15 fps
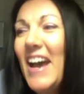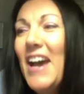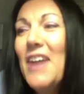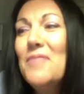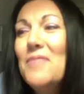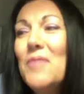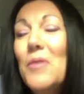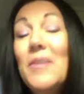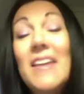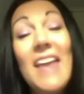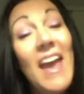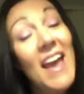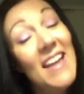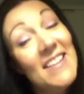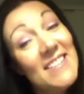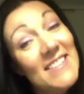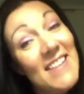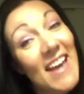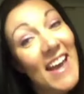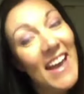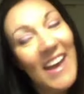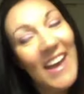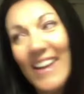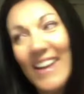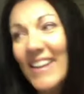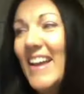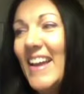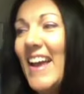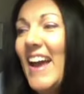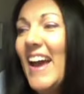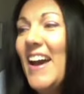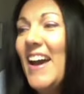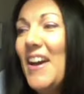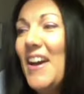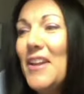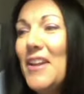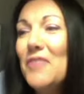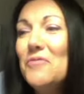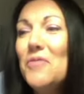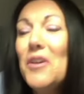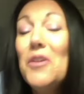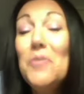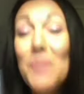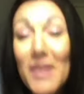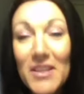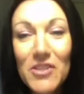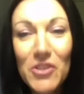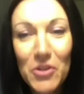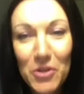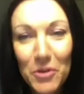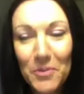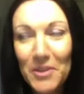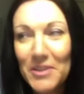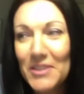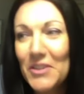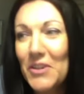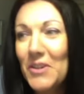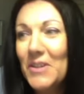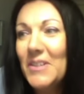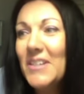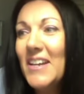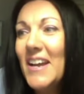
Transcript: Um, but we can say uh, that it will be a junior musical.